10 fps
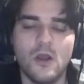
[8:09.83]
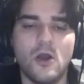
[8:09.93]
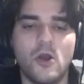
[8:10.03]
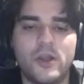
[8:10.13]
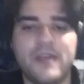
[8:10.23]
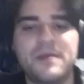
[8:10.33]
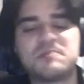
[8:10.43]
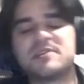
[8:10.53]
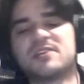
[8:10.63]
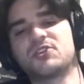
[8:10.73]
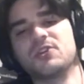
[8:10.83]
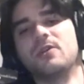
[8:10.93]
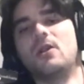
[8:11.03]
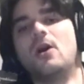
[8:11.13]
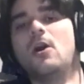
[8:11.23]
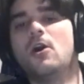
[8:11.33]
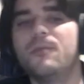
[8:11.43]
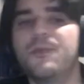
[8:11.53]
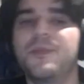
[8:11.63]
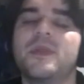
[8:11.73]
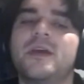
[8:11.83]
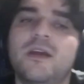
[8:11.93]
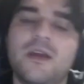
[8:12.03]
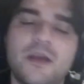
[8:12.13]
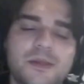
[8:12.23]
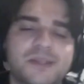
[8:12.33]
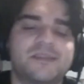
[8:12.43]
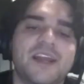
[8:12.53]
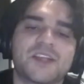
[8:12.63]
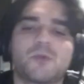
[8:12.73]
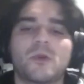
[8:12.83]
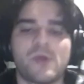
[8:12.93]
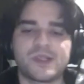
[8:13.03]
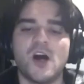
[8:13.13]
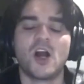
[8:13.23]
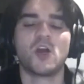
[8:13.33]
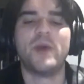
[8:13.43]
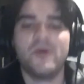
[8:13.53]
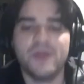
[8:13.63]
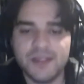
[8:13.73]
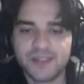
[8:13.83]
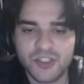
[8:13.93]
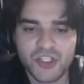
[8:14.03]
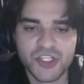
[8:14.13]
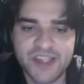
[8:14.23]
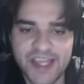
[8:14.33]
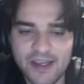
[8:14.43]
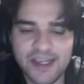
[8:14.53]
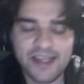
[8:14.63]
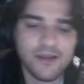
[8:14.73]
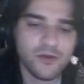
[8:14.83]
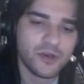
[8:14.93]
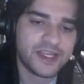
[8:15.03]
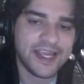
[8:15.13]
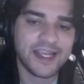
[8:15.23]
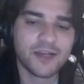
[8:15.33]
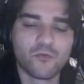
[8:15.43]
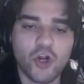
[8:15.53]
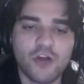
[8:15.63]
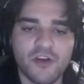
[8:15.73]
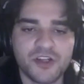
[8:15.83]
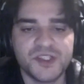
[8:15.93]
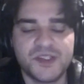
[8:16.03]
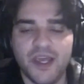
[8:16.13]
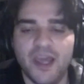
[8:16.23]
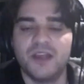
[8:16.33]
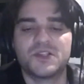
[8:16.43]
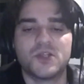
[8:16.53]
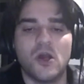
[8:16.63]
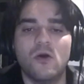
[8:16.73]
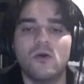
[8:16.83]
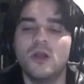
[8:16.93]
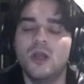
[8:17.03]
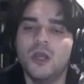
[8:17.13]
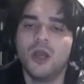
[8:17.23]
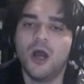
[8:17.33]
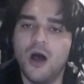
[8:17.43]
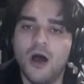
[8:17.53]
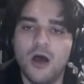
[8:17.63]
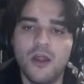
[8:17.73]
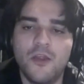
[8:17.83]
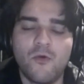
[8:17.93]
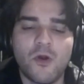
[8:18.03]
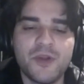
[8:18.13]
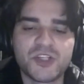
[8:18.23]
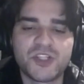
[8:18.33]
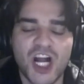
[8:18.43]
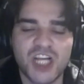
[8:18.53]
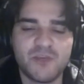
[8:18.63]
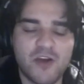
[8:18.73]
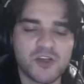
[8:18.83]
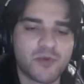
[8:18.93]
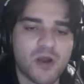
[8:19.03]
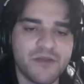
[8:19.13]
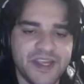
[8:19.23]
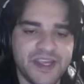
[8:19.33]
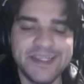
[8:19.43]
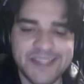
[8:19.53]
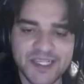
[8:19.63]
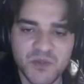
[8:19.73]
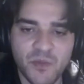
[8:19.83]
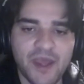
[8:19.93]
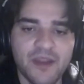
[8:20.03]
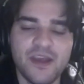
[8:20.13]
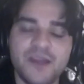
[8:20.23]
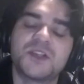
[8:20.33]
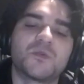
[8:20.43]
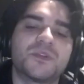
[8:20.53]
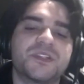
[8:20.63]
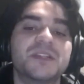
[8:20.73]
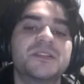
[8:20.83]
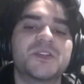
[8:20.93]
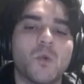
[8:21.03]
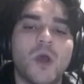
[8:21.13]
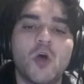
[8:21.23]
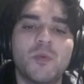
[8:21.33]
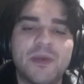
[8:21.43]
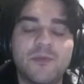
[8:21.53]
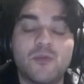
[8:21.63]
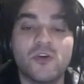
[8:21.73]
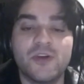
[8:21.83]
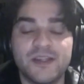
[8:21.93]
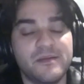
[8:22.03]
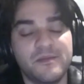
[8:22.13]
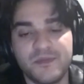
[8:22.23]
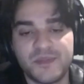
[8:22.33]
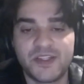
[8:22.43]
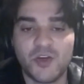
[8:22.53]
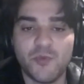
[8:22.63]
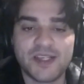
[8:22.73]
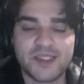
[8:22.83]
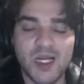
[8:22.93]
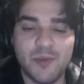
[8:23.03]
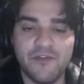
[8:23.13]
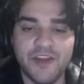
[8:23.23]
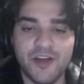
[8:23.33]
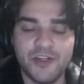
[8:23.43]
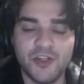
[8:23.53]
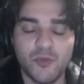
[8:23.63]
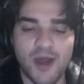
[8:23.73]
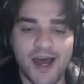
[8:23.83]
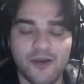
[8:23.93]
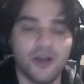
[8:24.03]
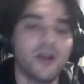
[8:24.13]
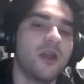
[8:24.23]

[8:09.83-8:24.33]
Okay, this position. This is the next one I want to talk about. This is just the king and rook versus king. So, the one we just talked about was probably the easiest mate. This one's easy as well, but people still mess it up if they don't know the pattern.